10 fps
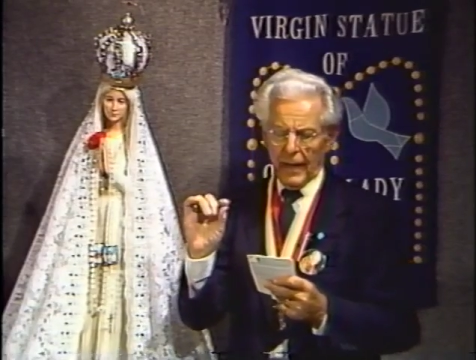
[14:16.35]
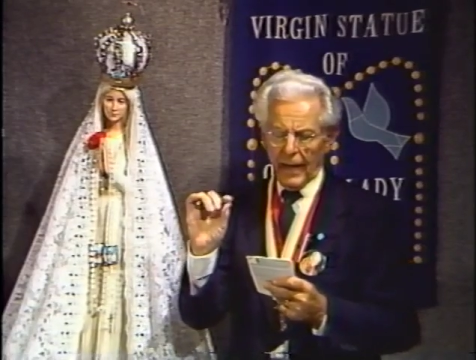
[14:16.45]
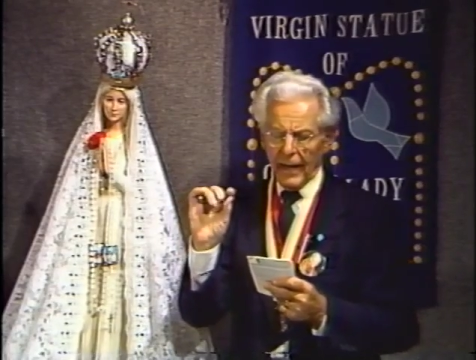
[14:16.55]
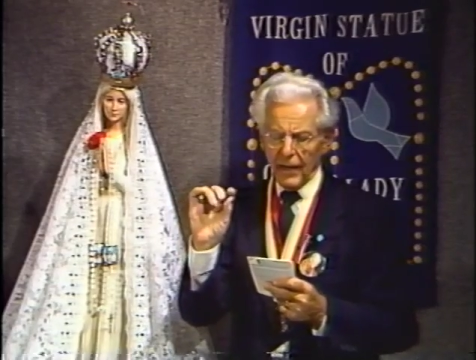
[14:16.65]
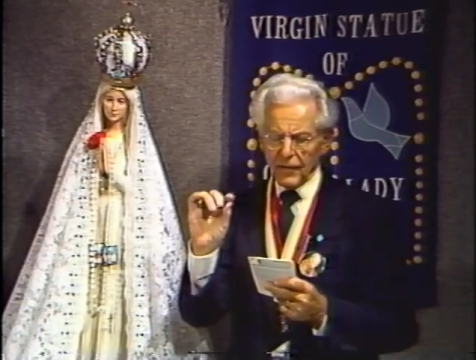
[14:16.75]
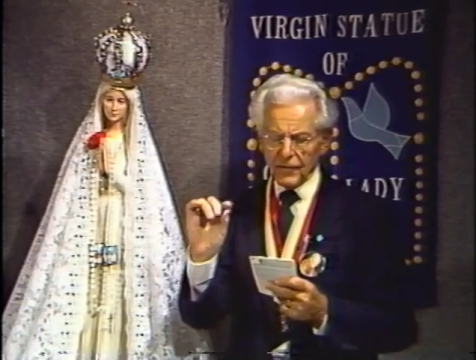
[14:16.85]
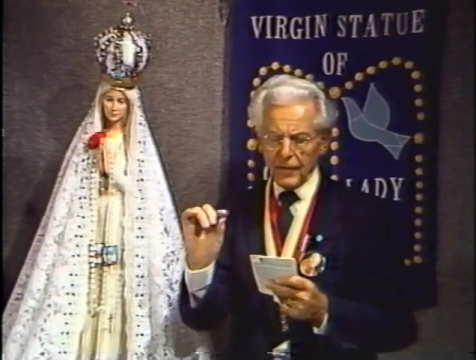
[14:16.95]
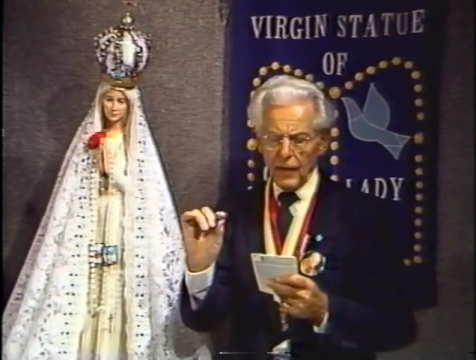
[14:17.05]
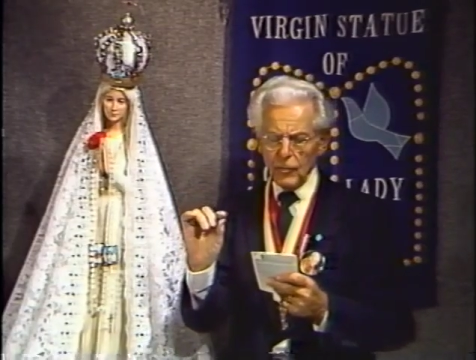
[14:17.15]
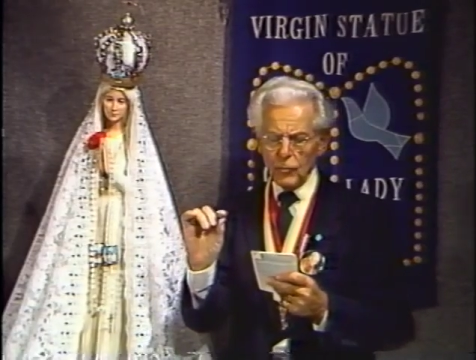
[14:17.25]
I
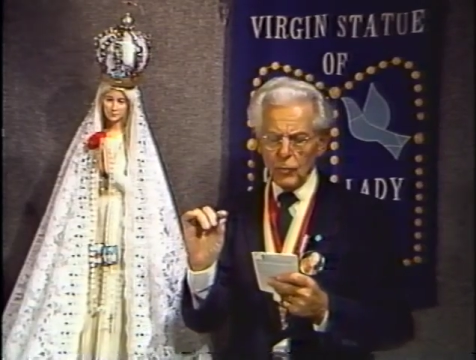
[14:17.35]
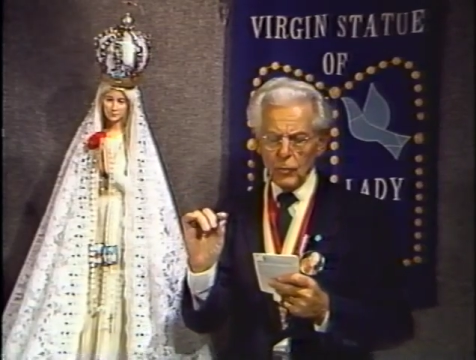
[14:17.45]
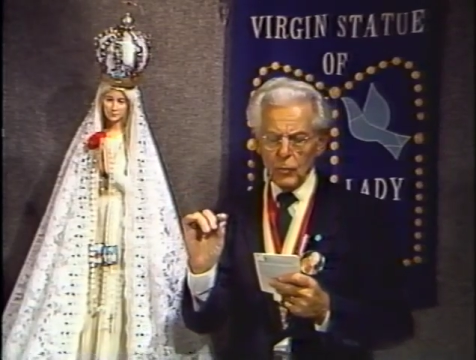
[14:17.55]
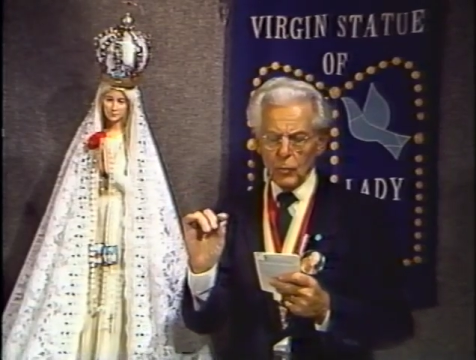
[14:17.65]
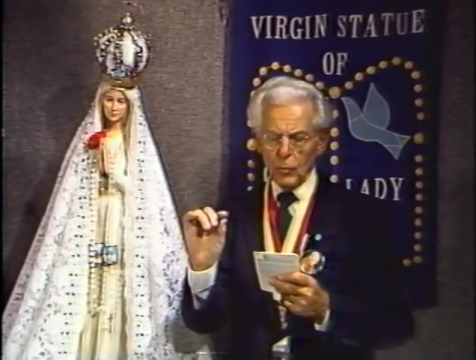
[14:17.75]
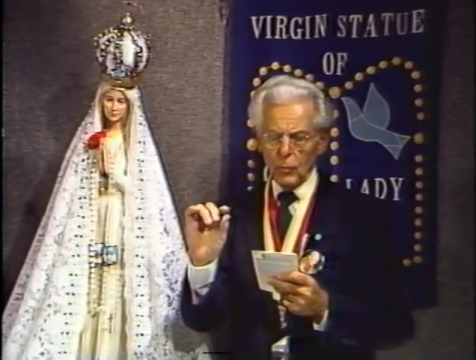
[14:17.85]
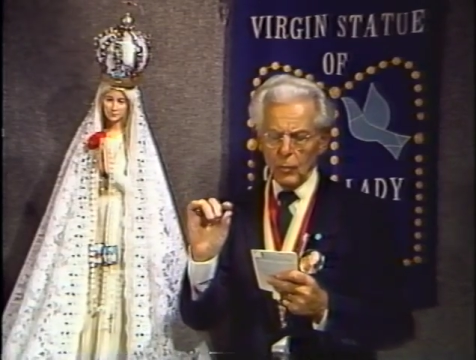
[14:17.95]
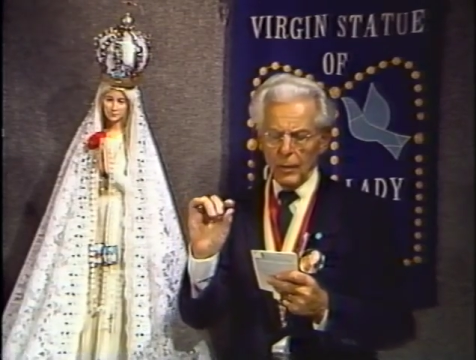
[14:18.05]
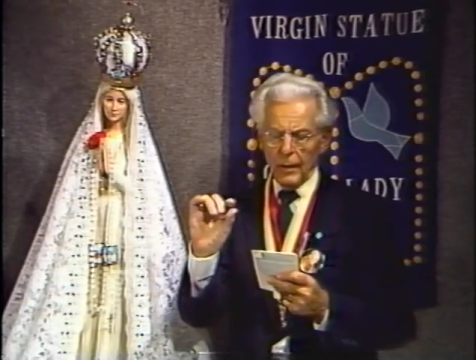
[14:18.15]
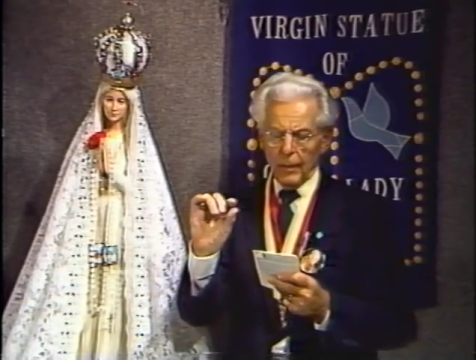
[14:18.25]
extend to you
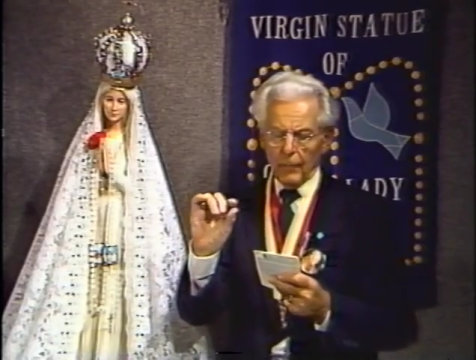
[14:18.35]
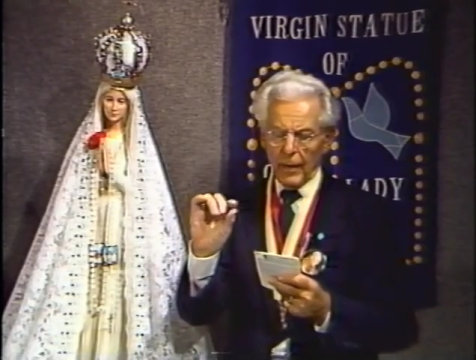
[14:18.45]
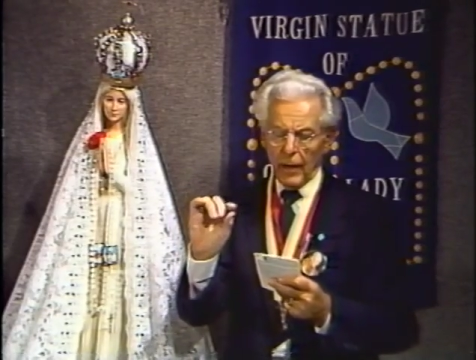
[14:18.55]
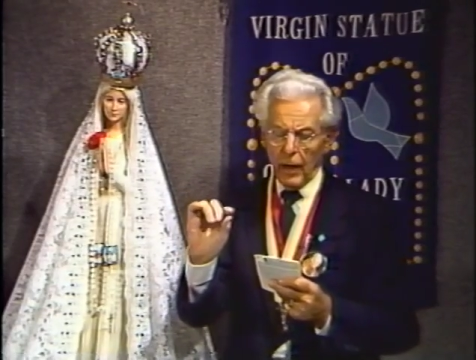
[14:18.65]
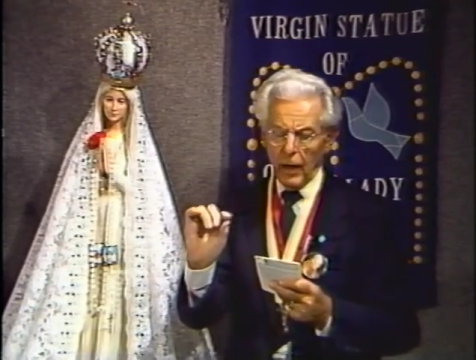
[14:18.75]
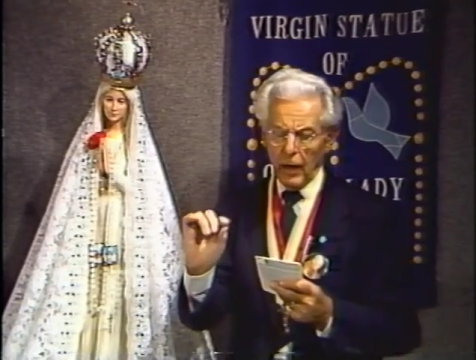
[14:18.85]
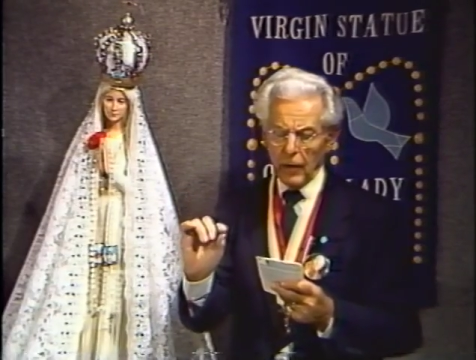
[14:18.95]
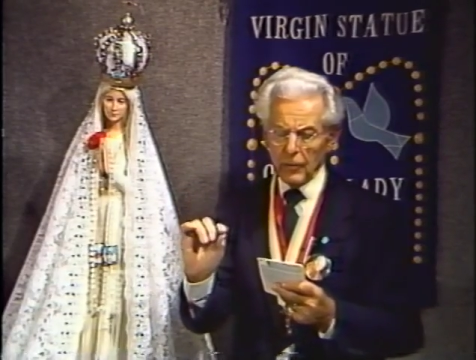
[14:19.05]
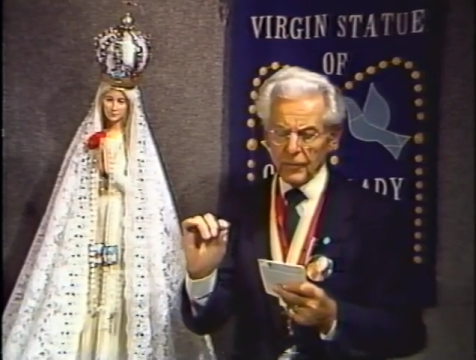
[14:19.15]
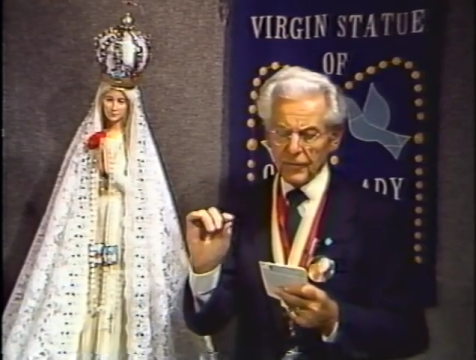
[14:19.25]
my
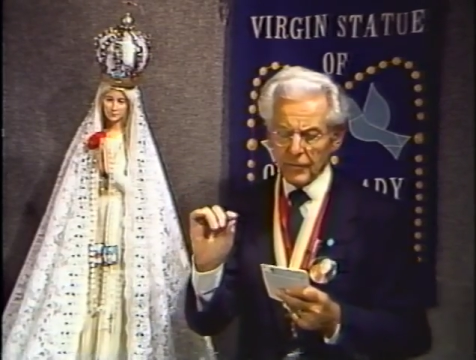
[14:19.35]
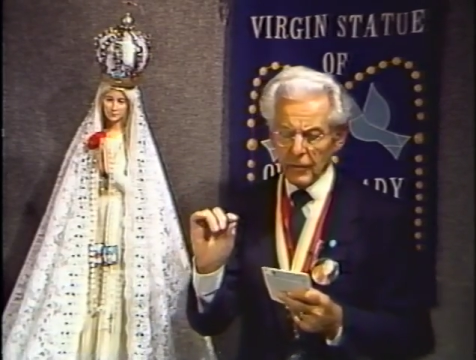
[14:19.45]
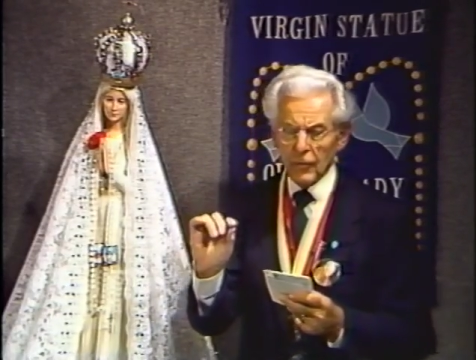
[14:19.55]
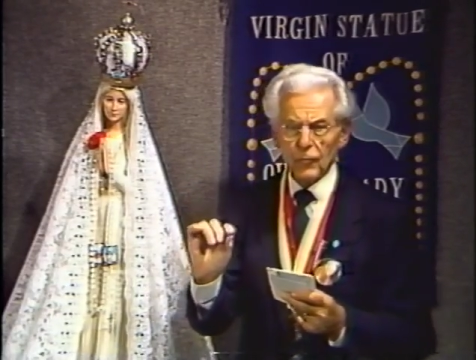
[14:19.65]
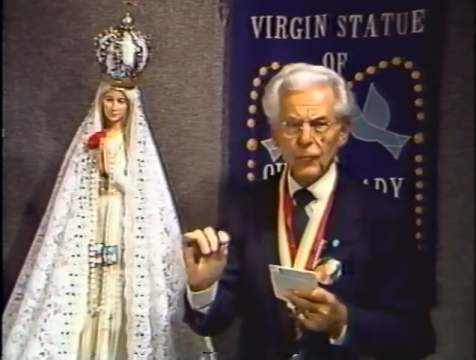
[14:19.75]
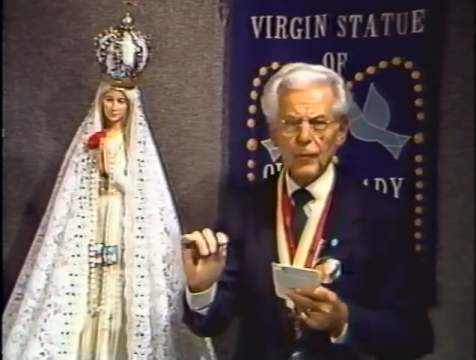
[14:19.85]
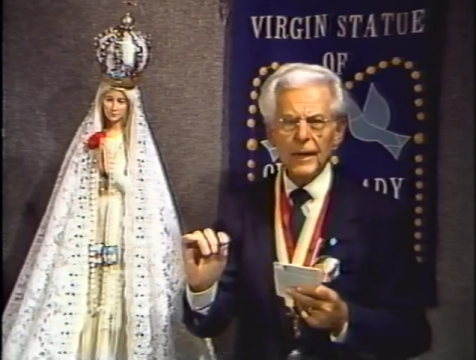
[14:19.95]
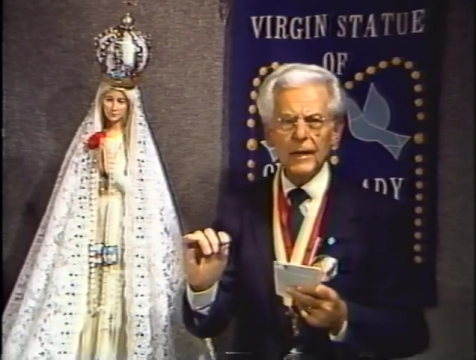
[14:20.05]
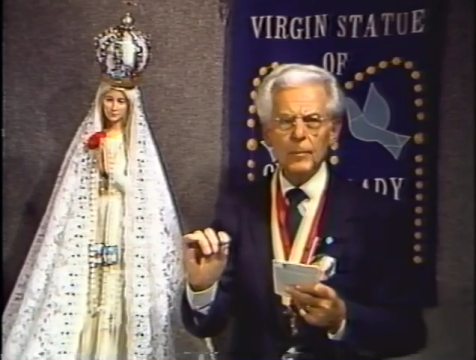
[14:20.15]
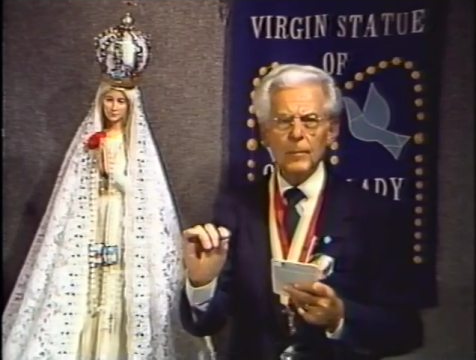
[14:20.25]
heart's
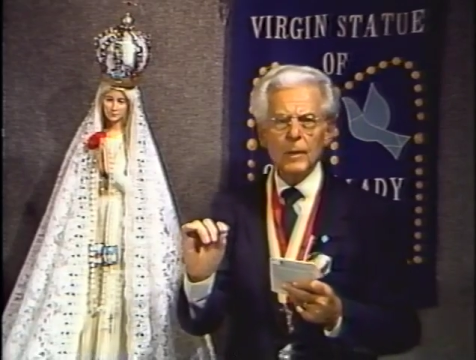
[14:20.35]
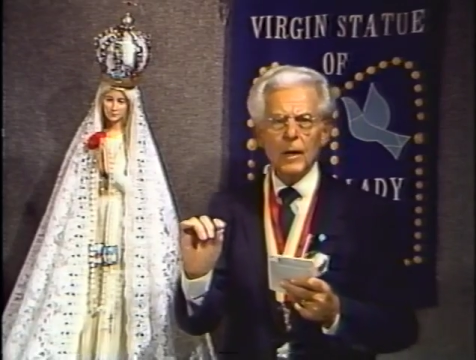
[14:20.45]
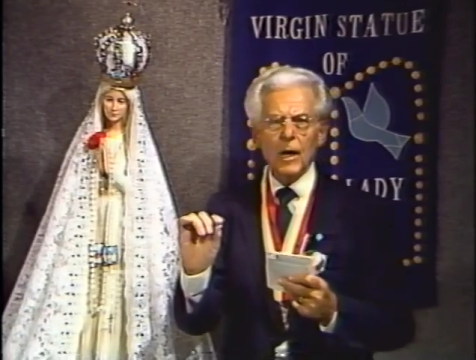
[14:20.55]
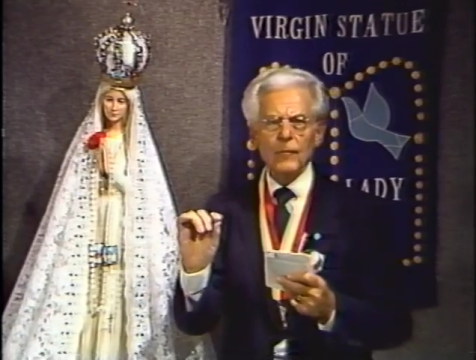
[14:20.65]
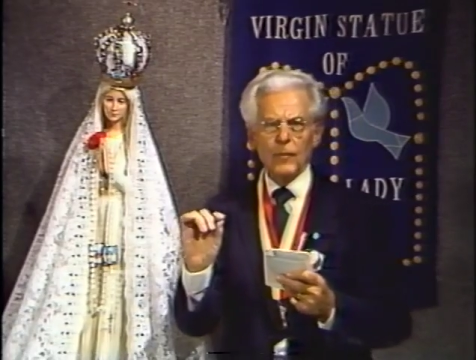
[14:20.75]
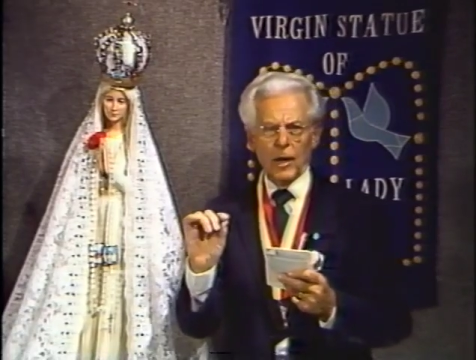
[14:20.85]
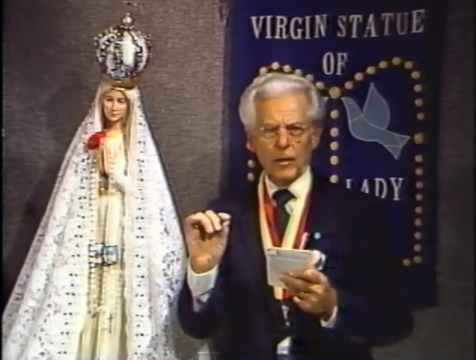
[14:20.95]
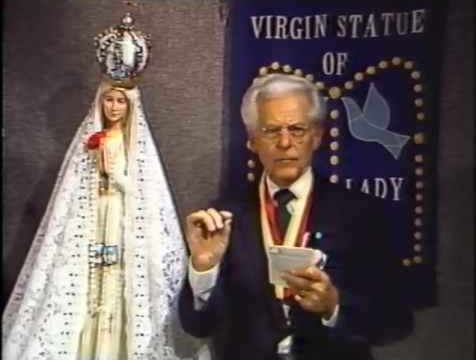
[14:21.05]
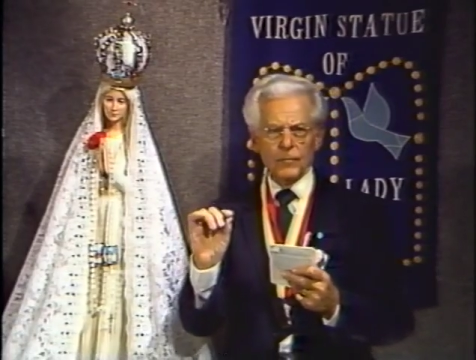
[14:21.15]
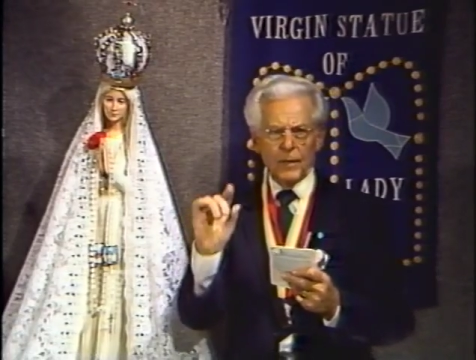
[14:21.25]
flame of love."